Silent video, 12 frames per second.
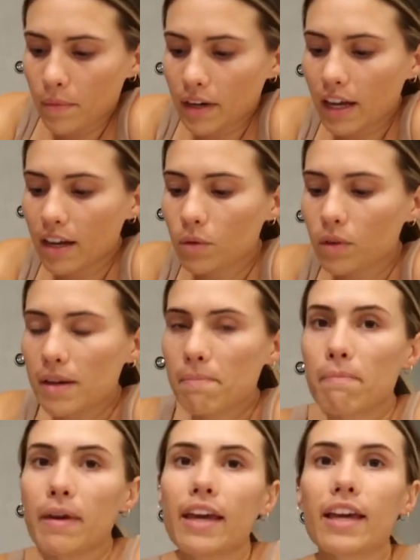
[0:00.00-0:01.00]
I kind of want to
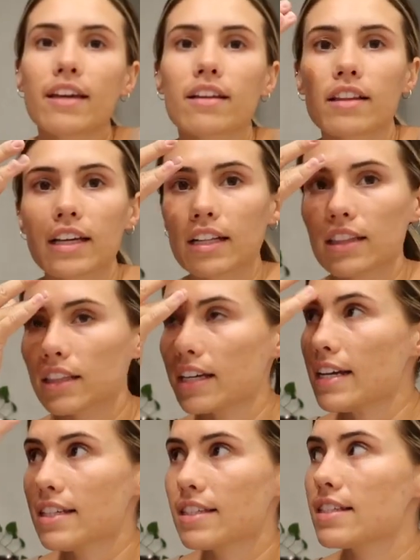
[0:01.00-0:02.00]
make like a
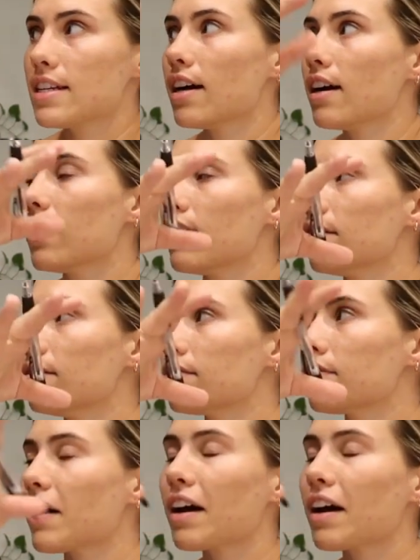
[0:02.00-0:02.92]
list of,